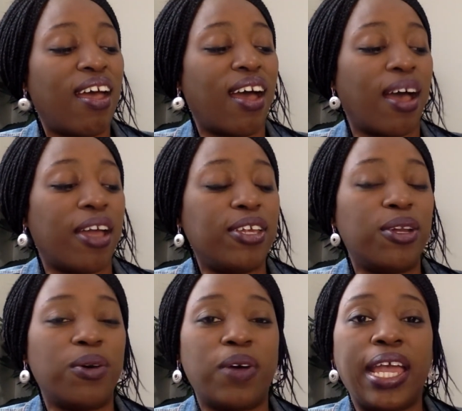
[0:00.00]

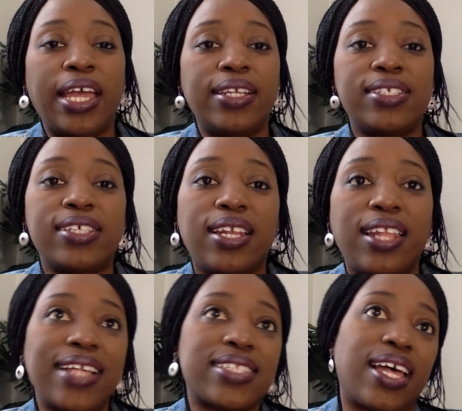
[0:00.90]
and
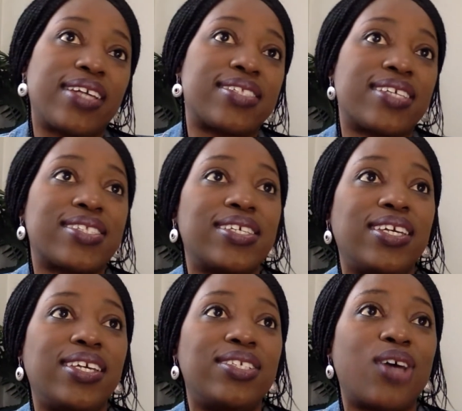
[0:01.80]
that's like
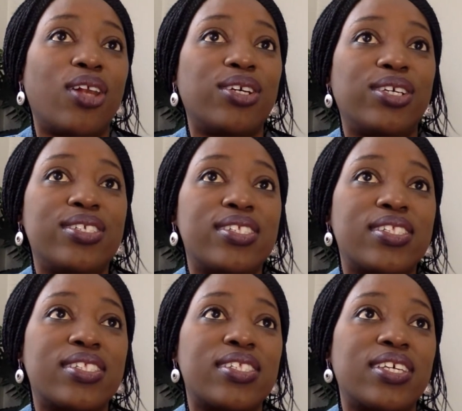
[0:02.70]

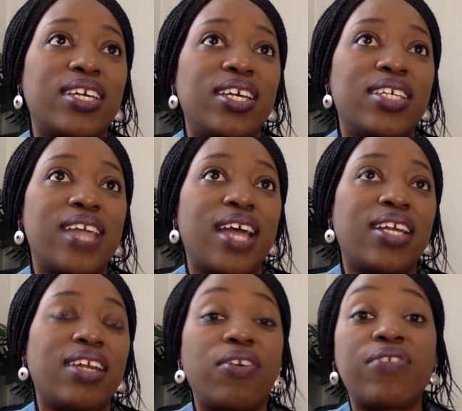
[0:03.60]
$60. Is that
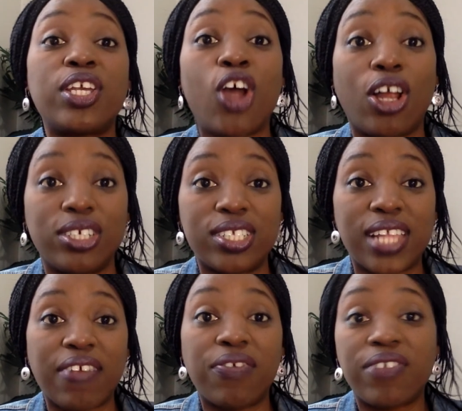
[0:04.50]
it? $50,
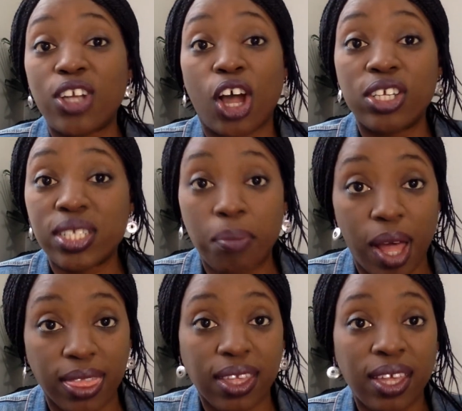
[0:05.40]
like $50 a
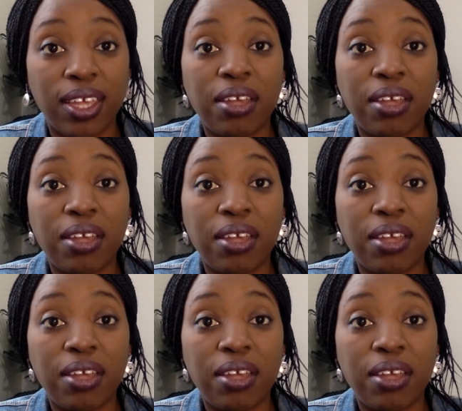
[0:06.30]
month.